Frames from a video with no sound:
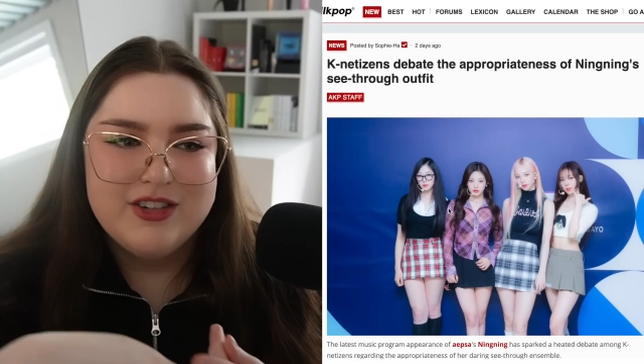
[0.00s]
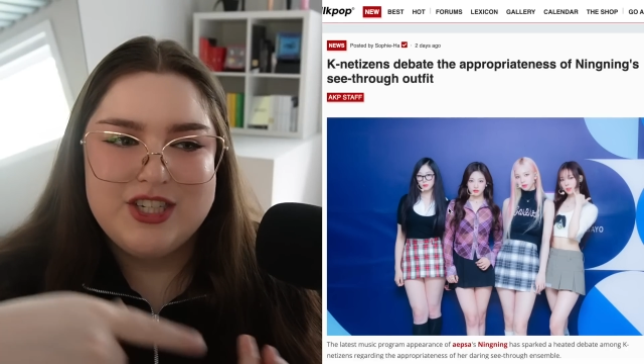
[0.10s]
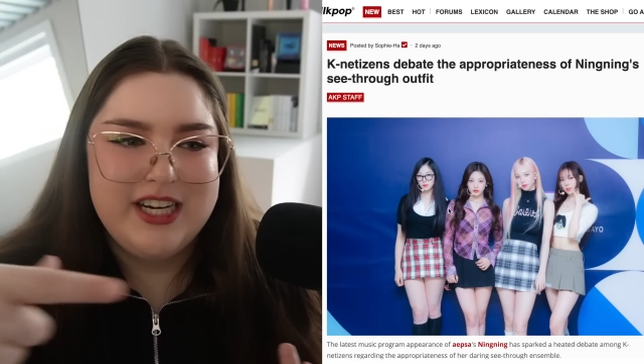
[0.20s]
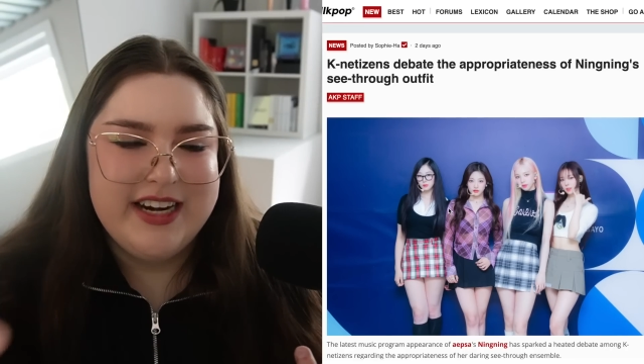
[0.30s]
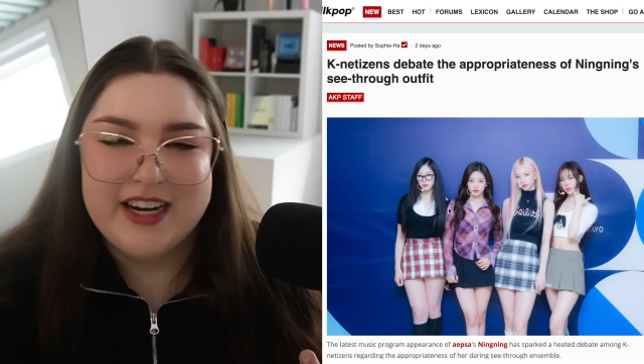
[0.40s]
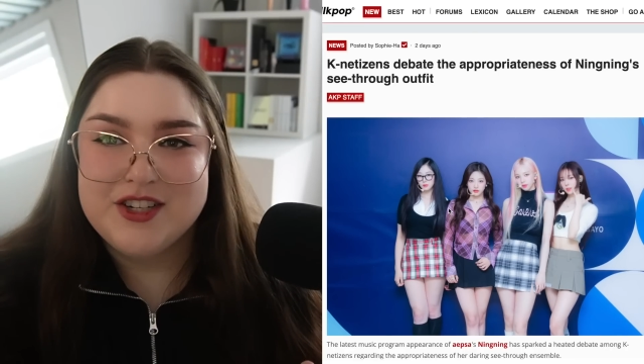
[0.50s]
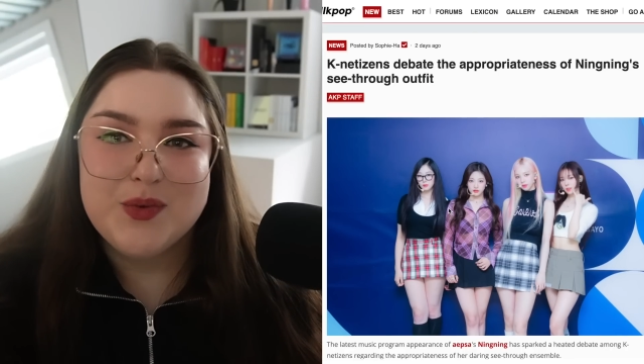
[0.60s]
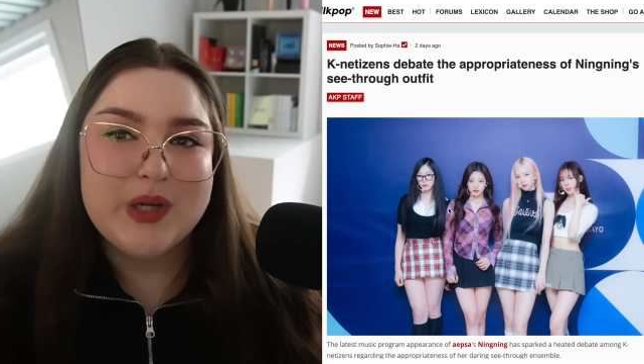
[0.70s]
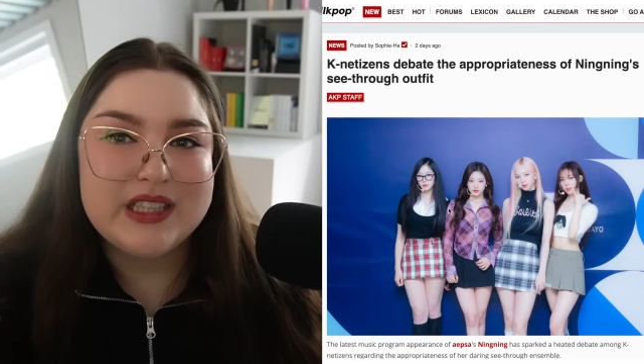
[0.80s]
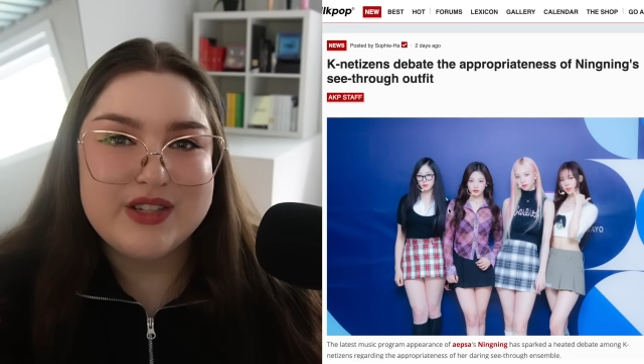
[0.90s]
she didn't actually
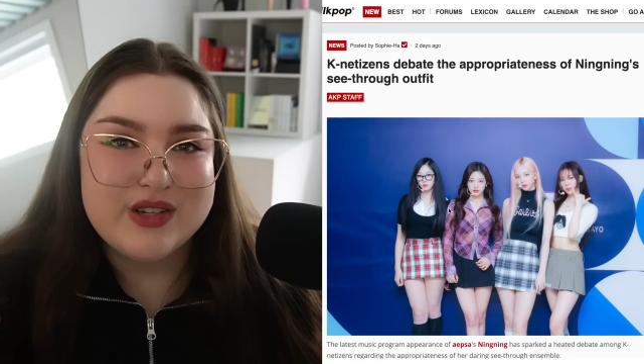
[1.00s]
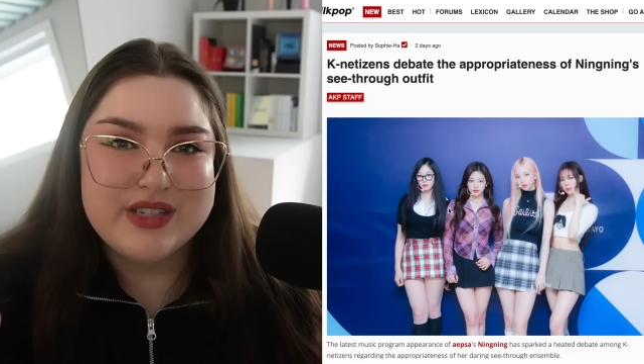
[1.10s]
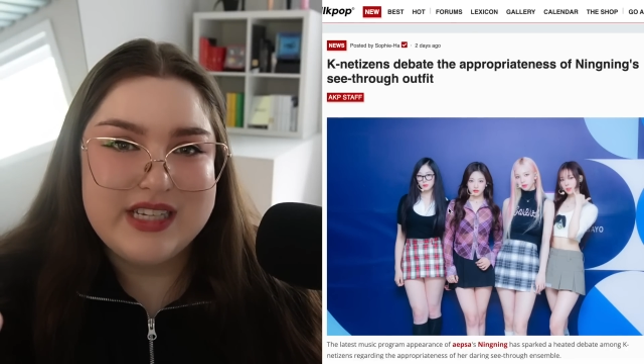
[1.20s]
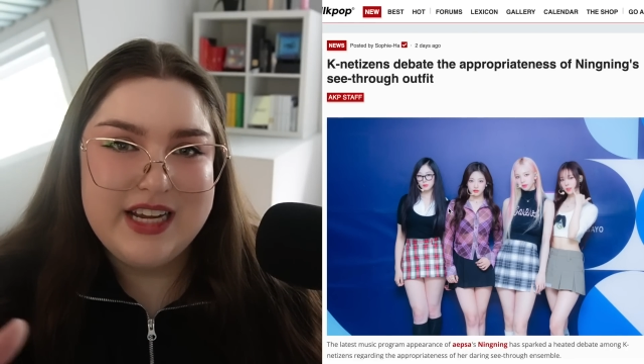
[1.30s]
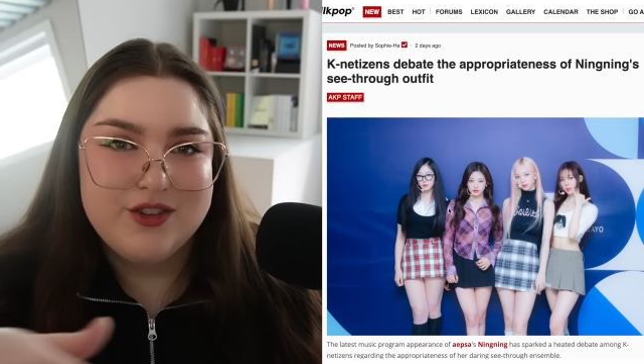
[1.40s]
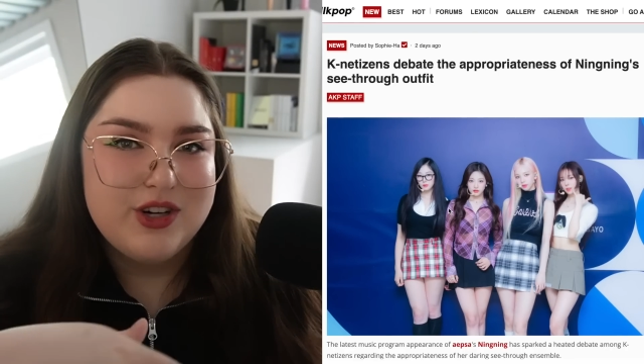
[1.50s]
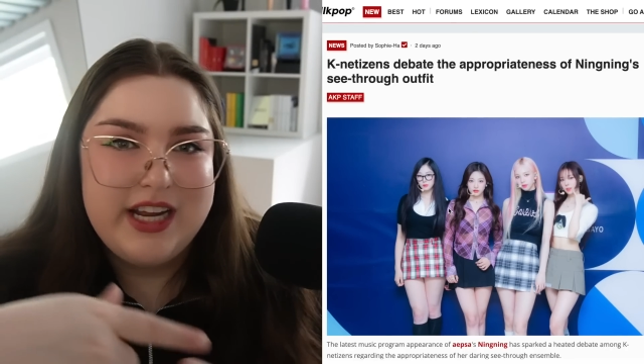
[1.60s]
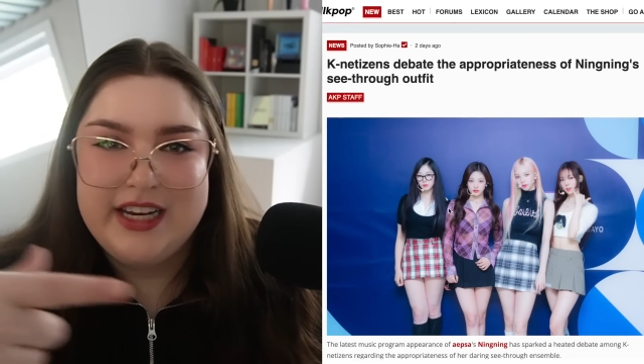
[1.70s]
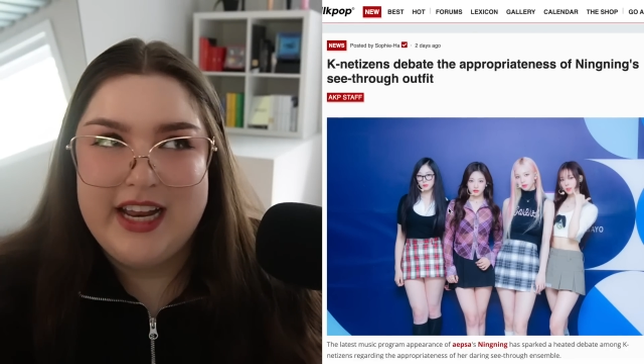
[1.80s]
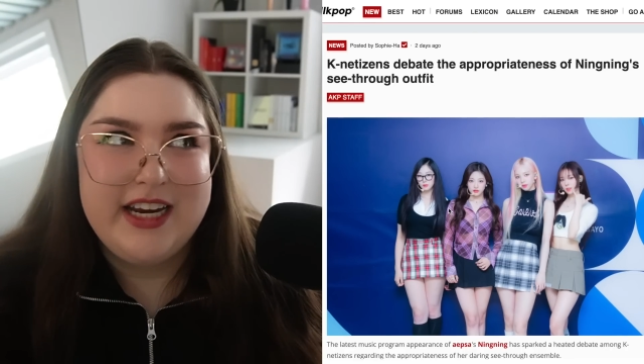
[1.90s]
wear this on stage or
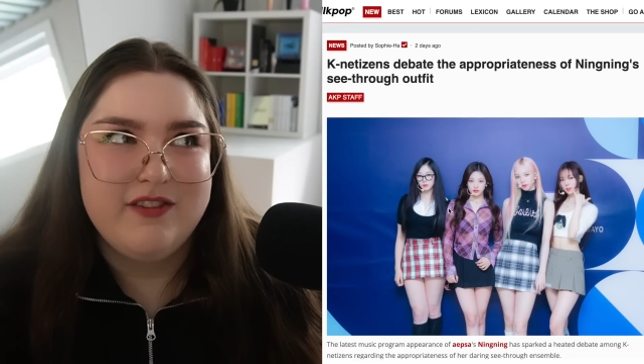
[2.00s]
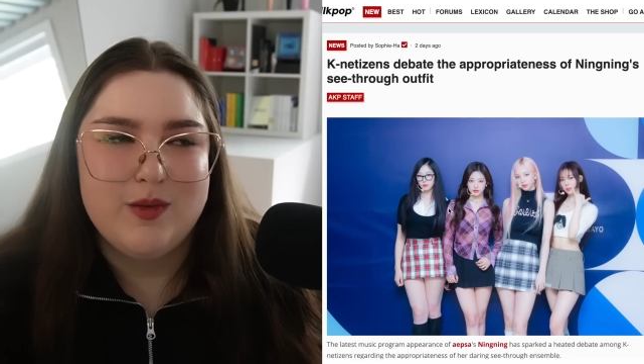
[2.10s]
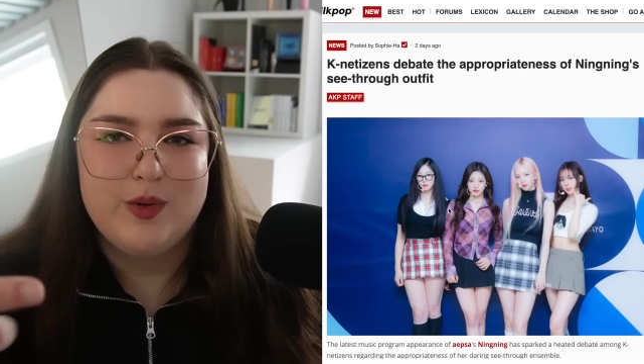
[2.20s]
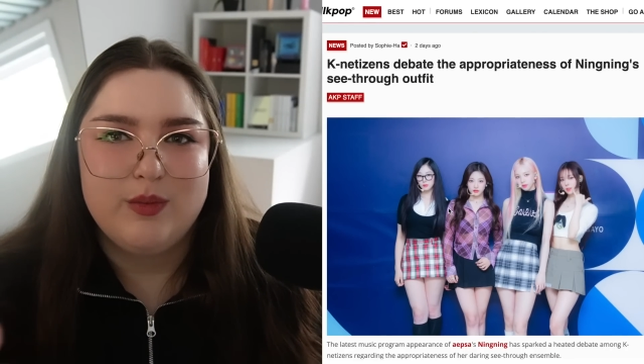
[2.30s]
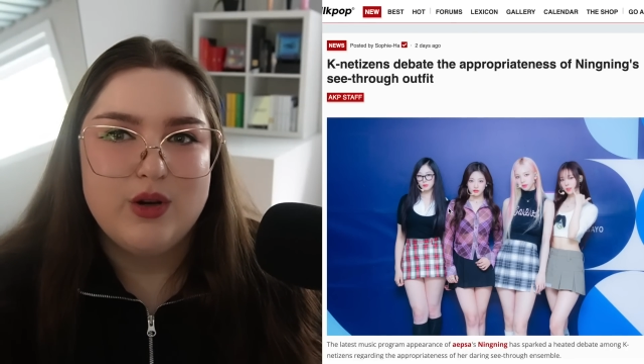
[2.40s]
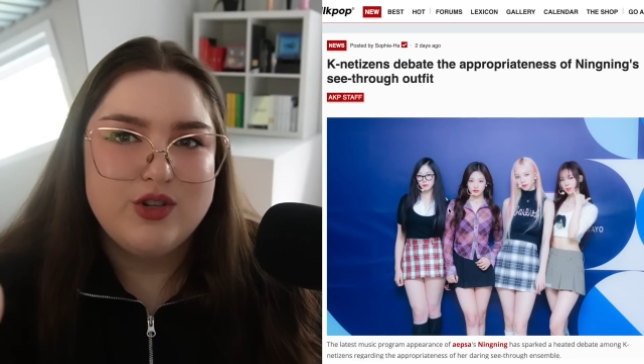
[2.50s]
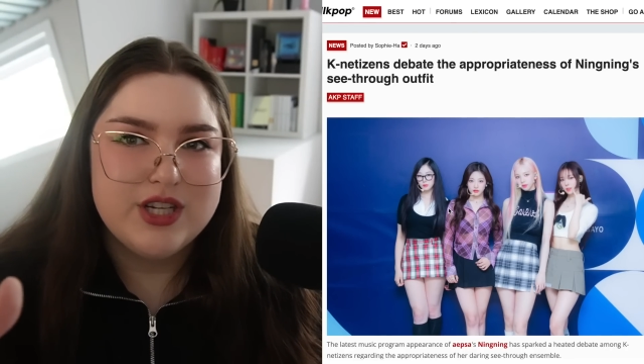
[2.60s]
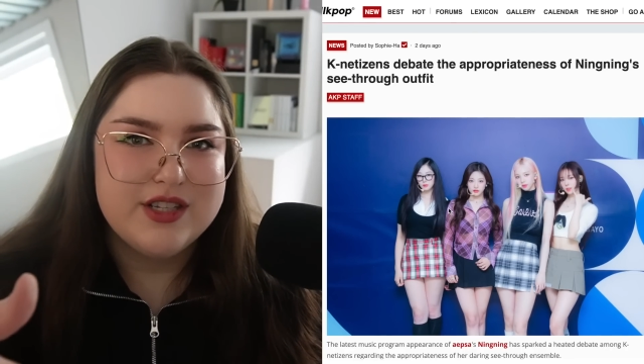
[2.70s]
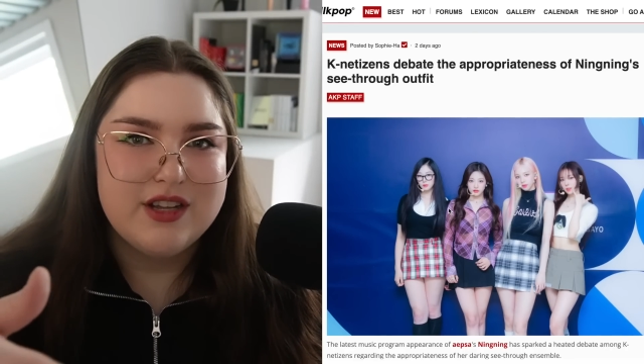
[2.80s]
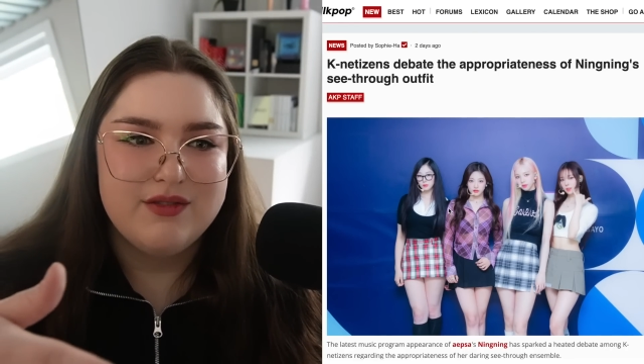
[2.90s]
in any of the
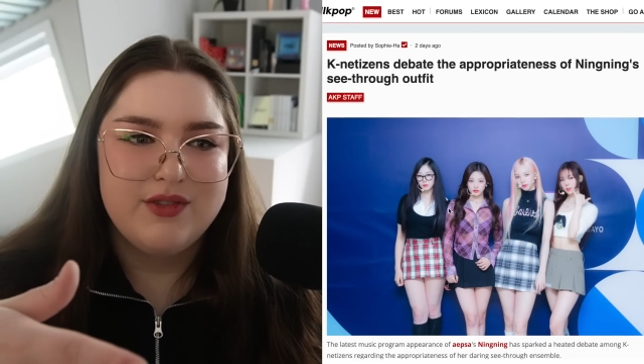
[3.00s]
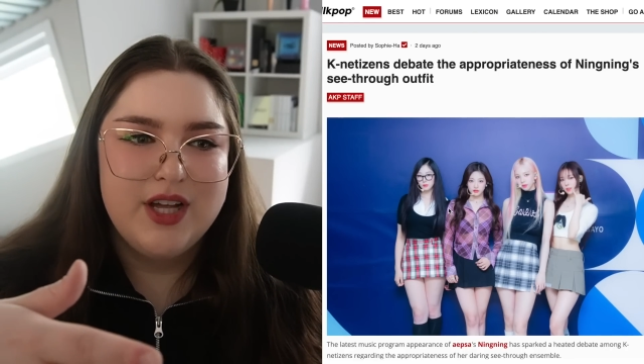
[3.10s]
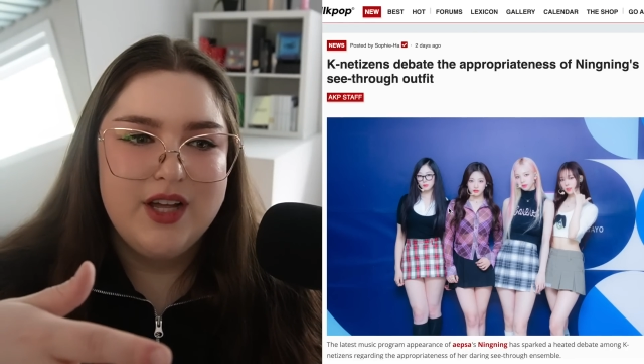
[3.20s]
promotions of,